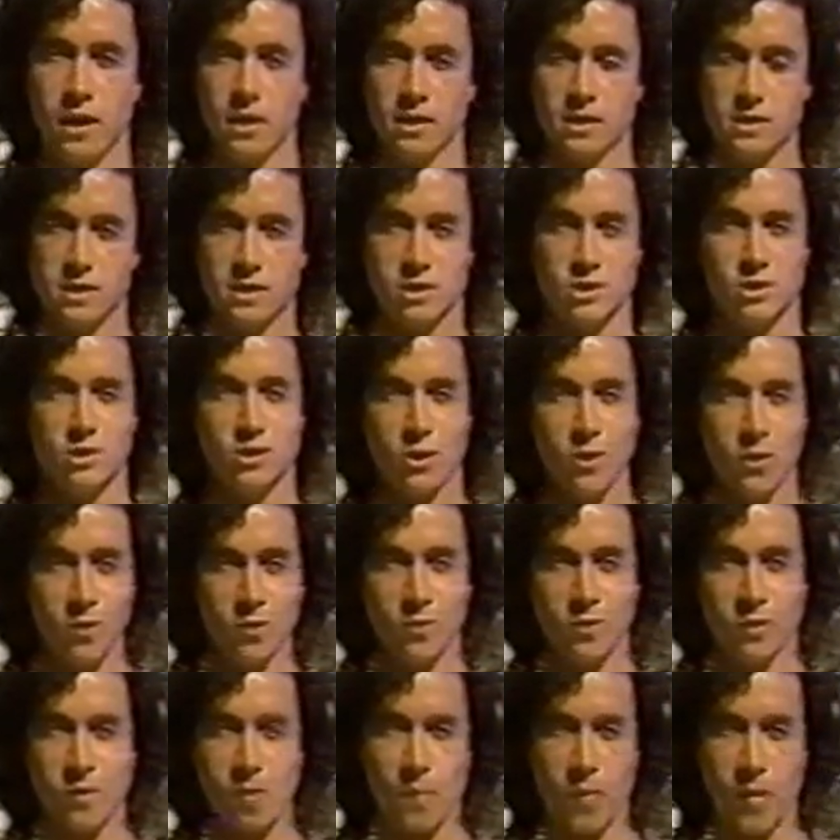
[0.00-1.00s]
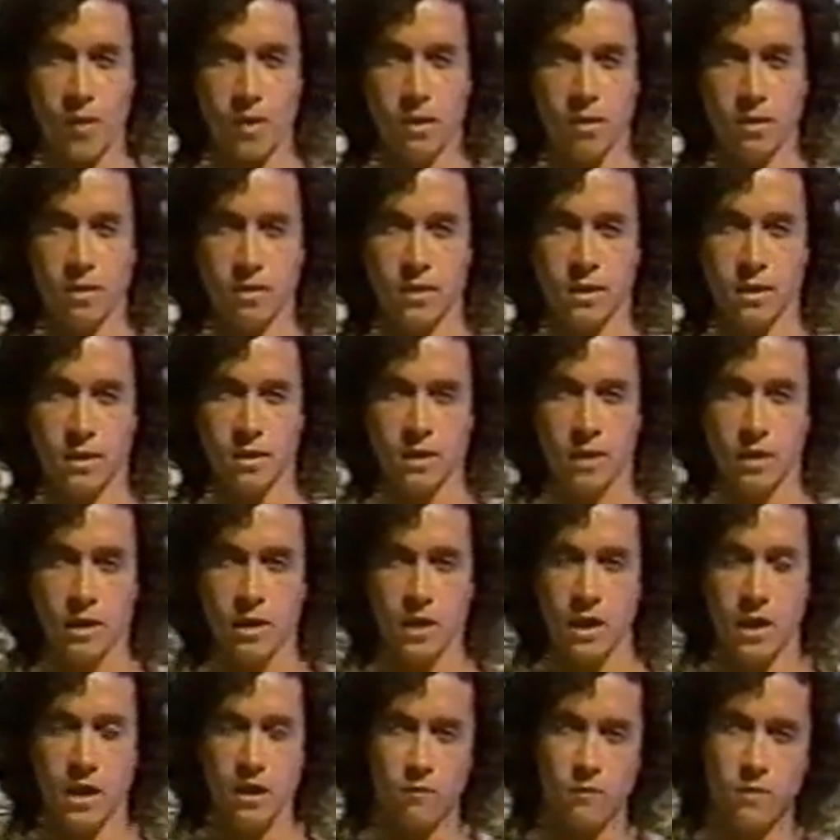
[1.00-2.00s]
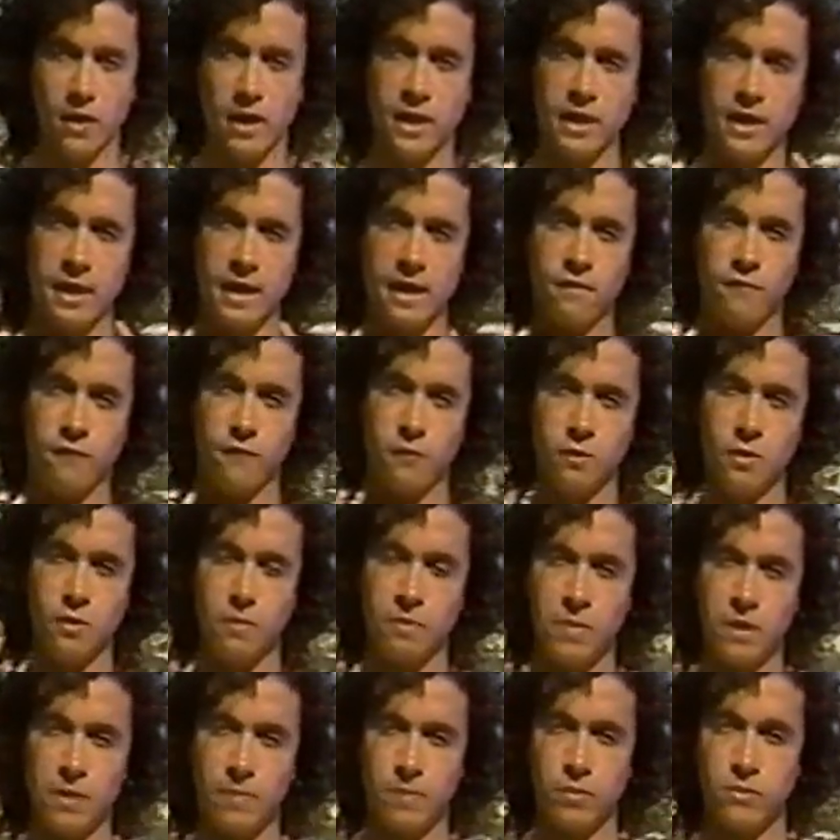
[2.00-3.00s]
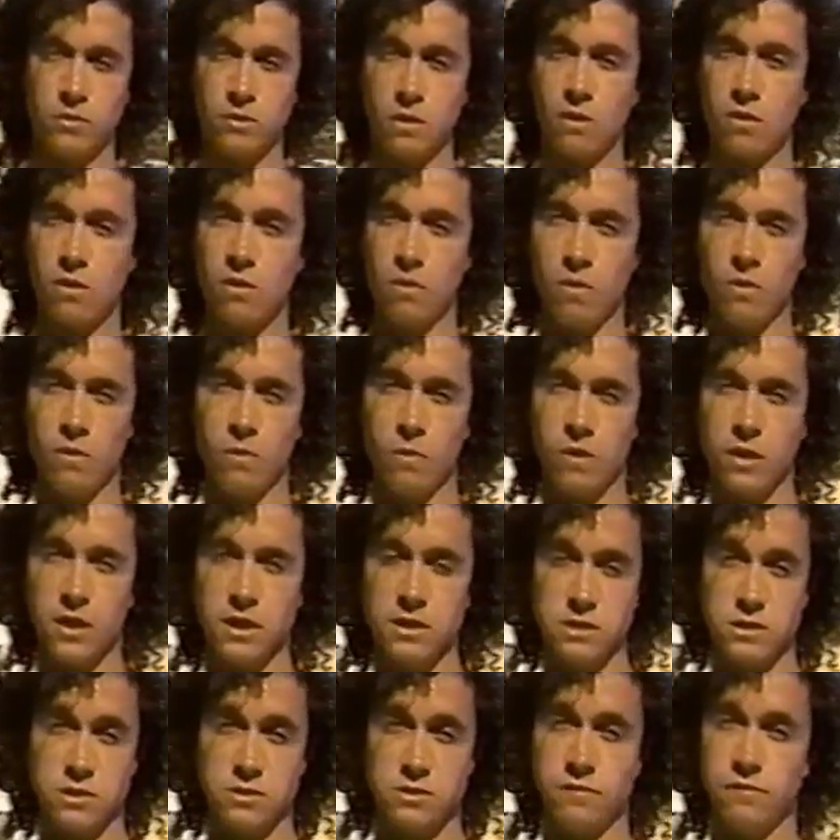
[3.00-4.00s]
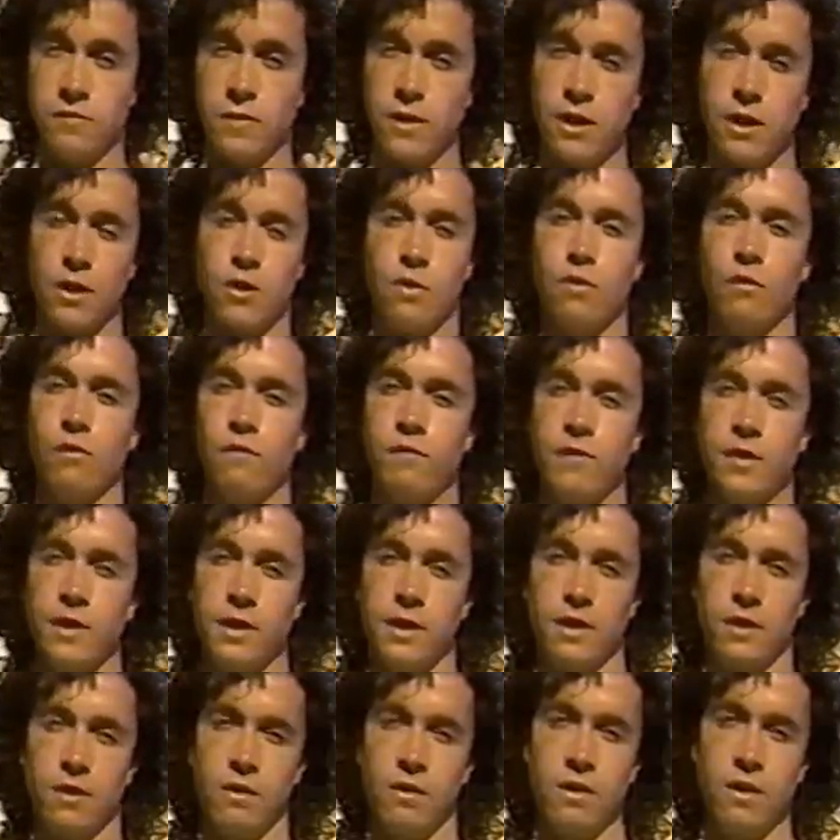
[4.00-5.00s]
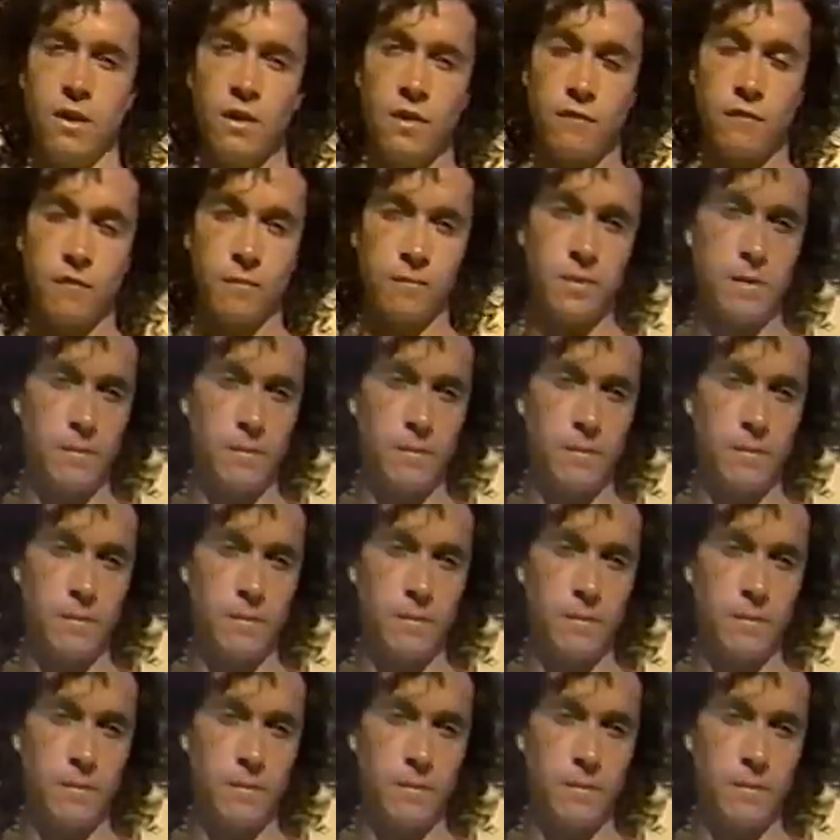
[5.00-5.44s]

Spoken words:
and this is Totally Pauly. And right now, for you people, don't go anywhere, because there's a very cool video from